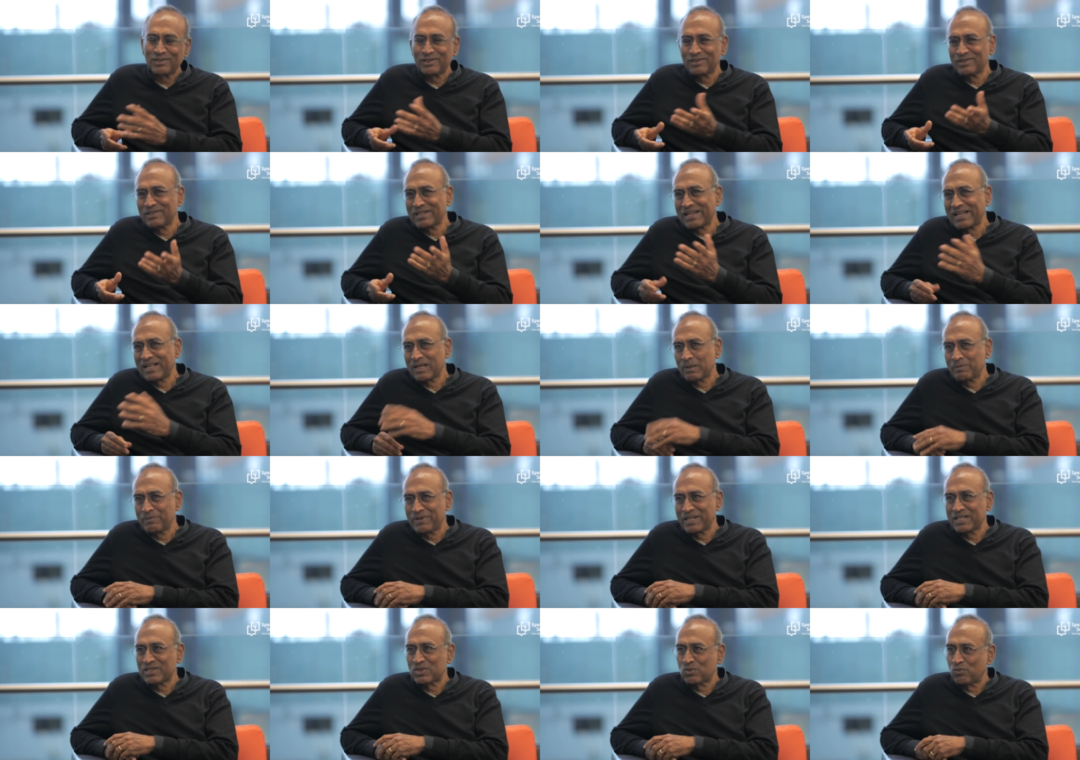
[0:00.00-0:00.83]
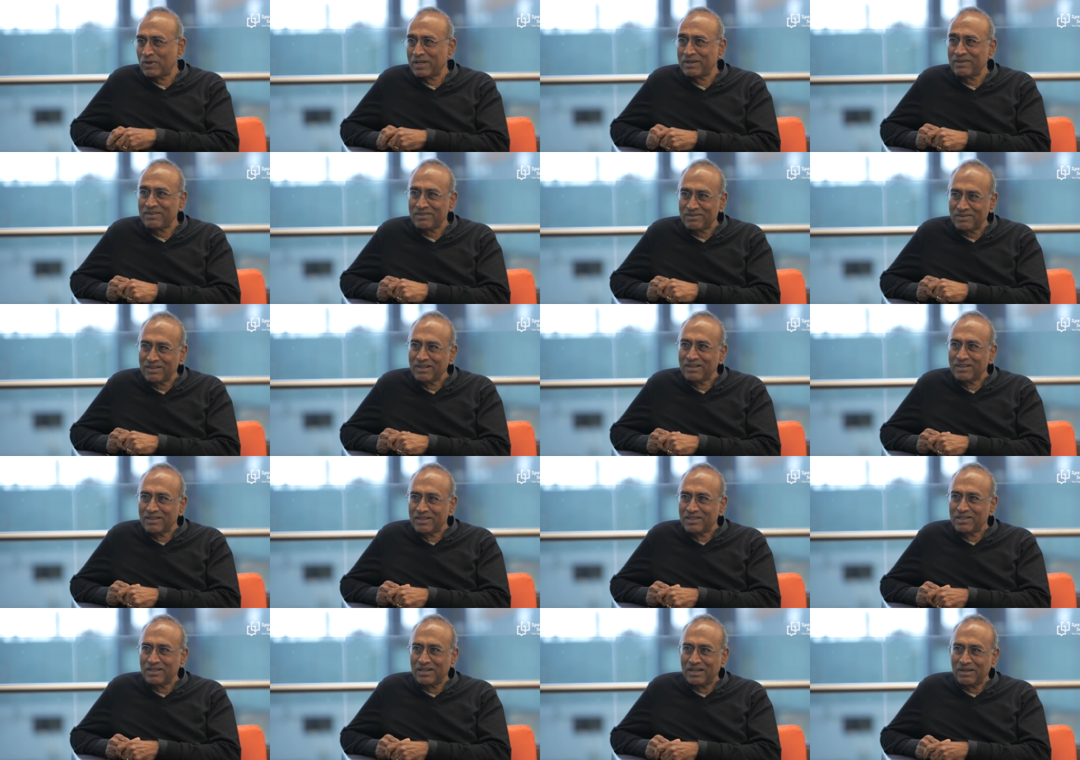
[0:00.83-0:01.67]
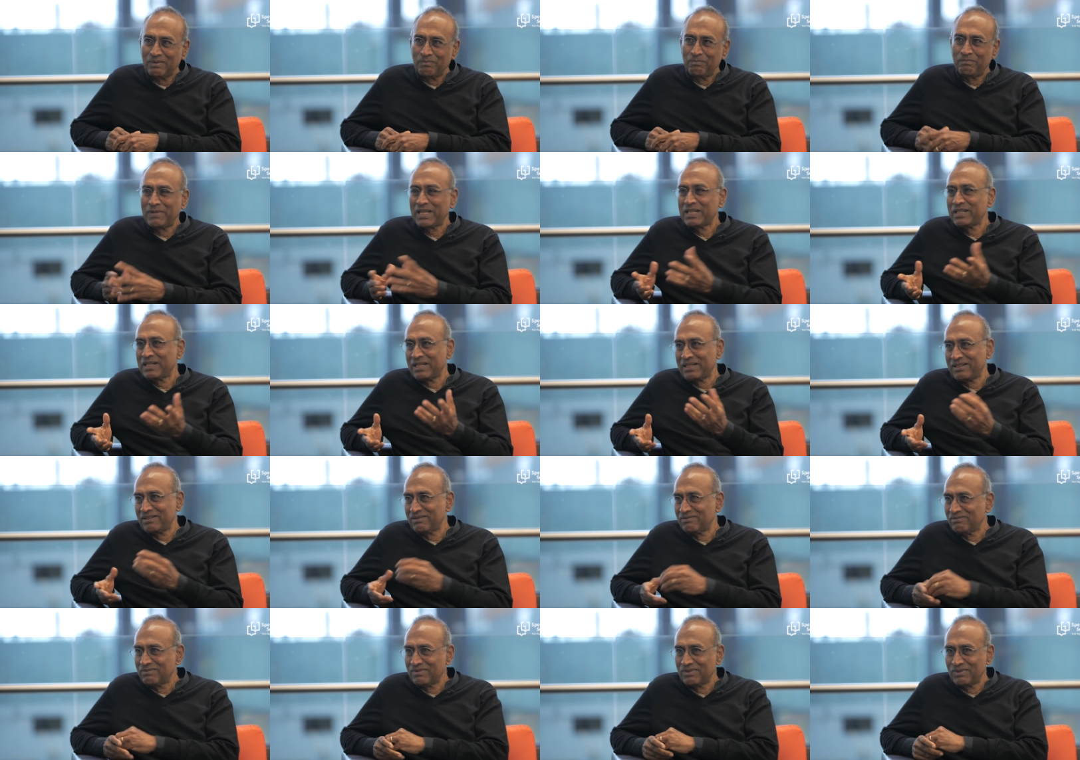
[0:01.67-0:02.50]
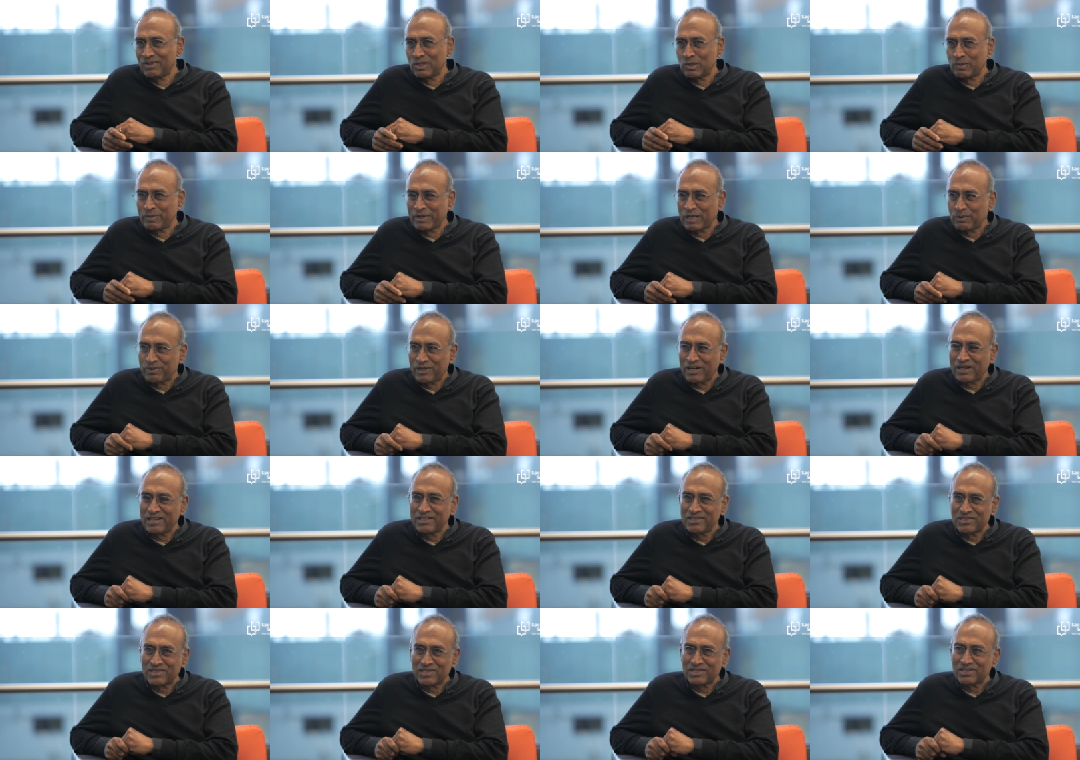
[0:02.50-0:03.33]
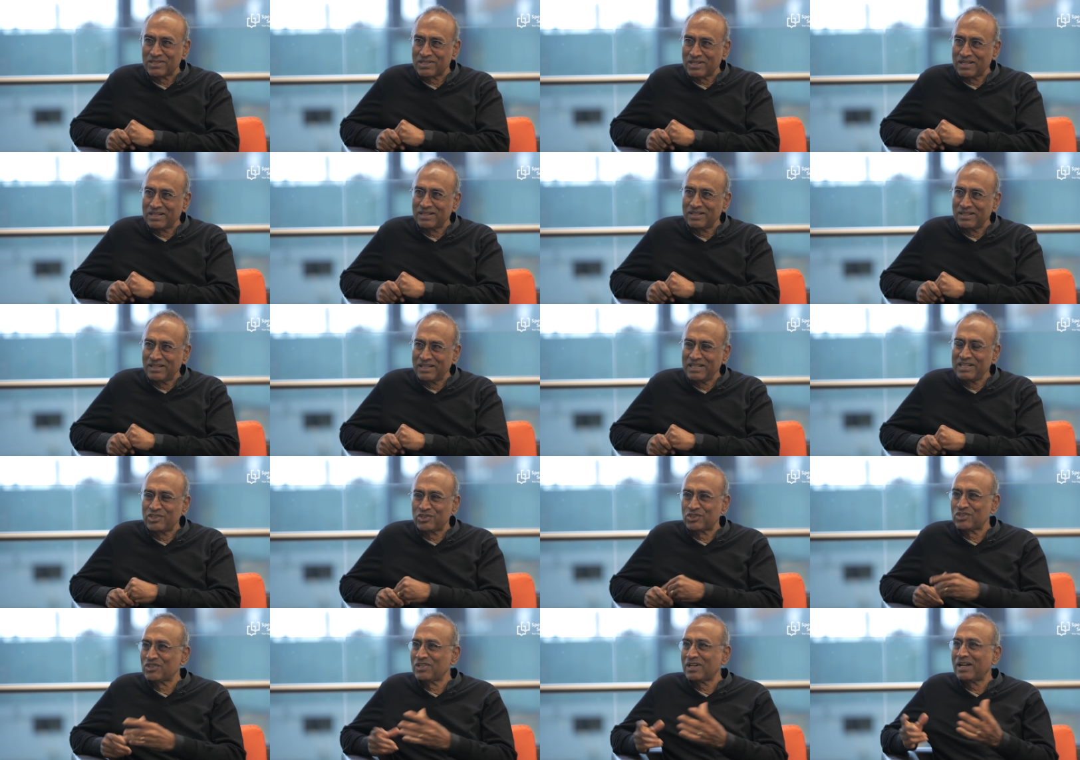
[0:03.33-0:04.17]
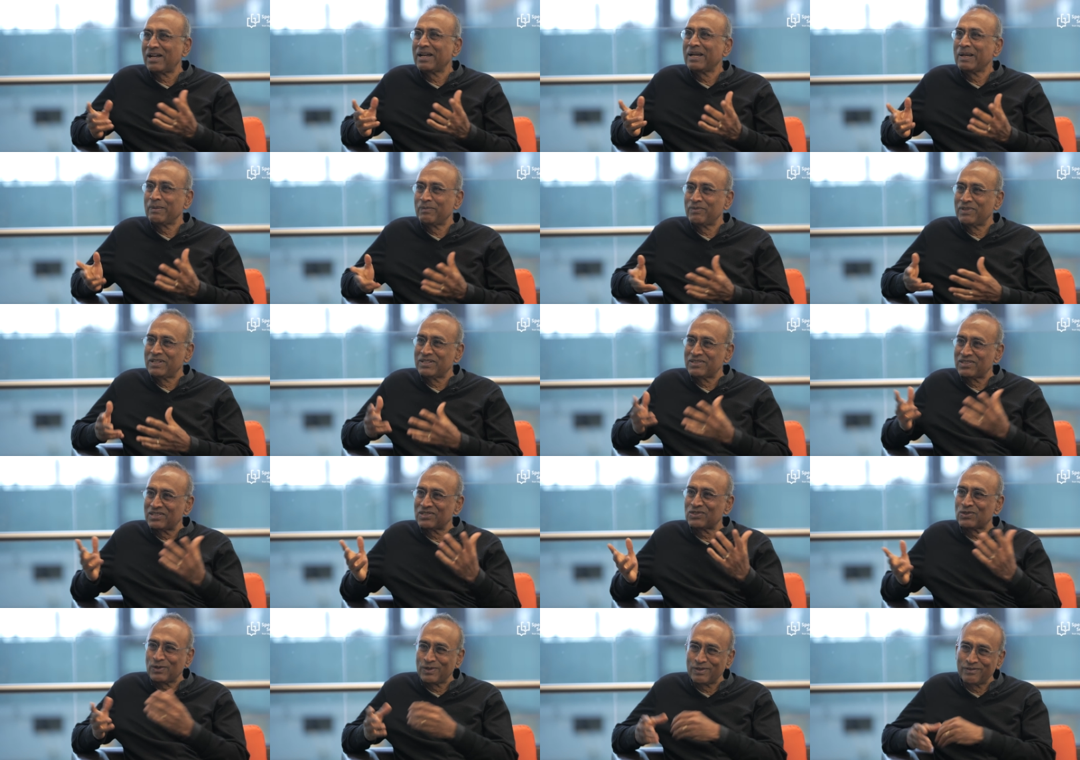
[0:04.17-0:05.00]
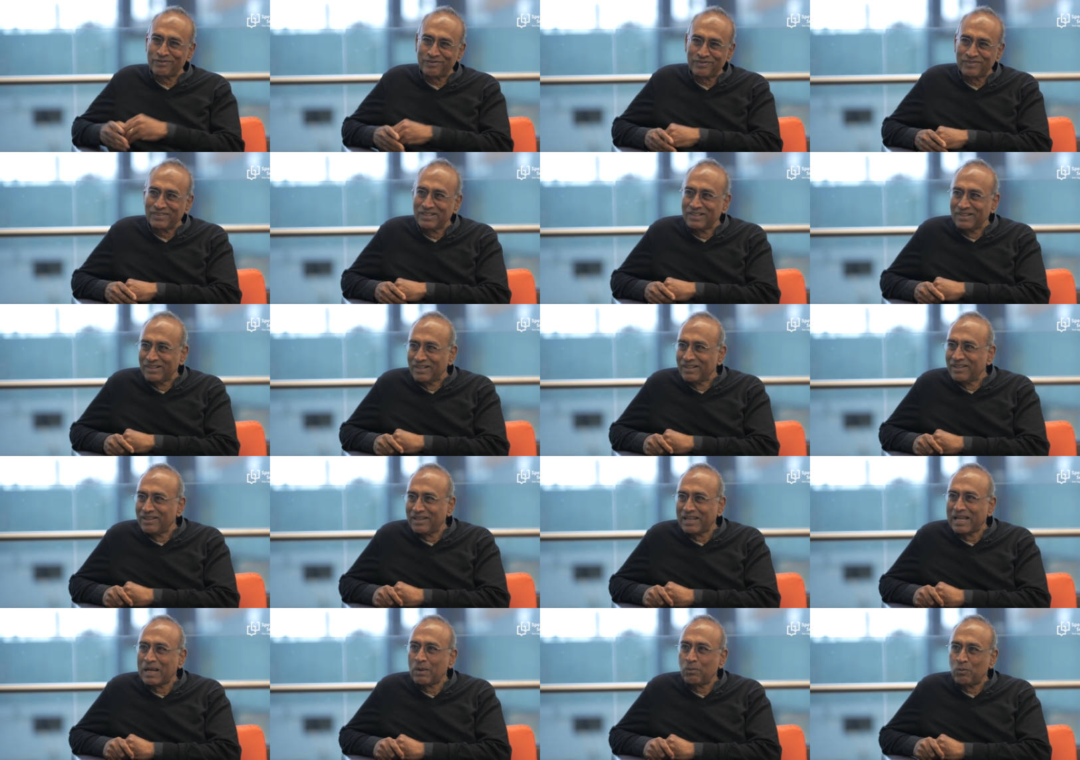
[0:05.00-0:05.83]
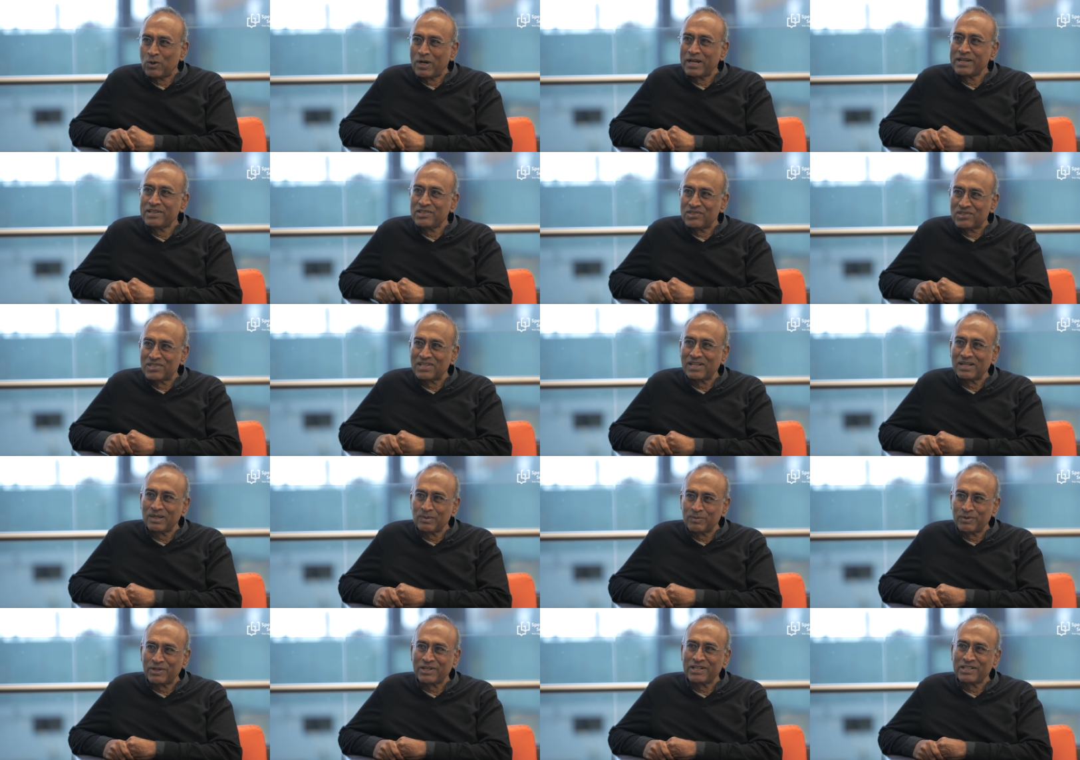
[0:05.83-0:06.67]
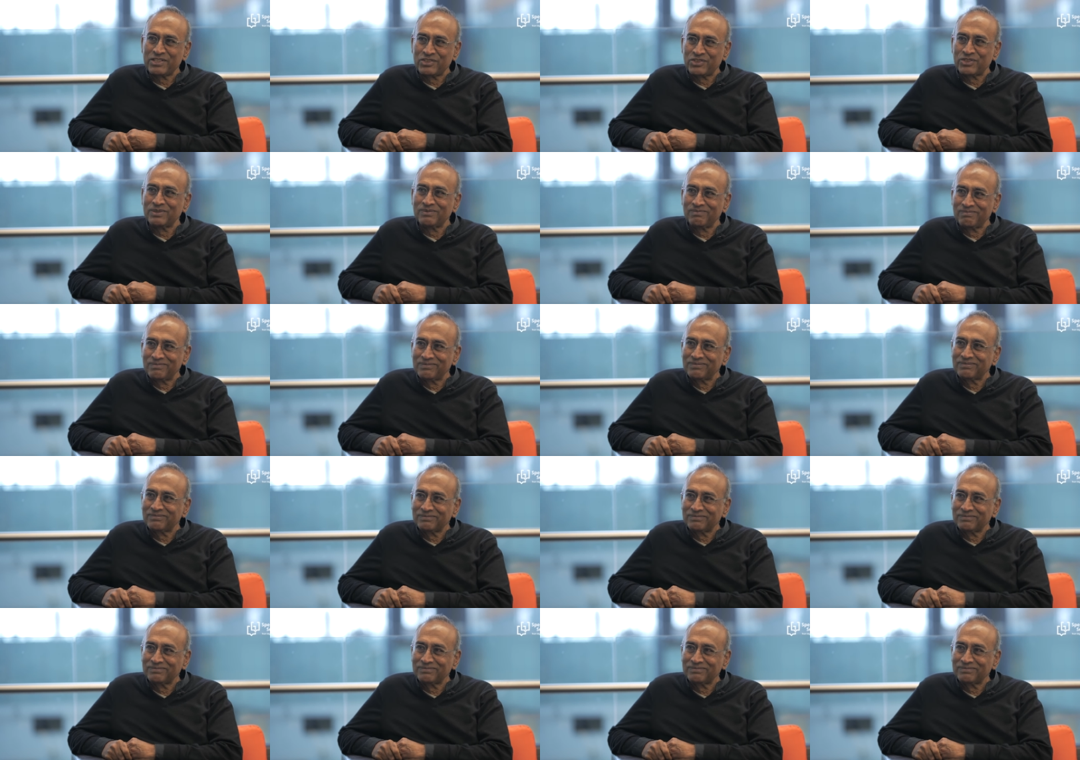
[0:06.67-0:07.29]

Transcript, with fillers: You know, LMB has won uh, many Nobel prizes, and each time there's a sort of lab-wide mm. celebration. Mm.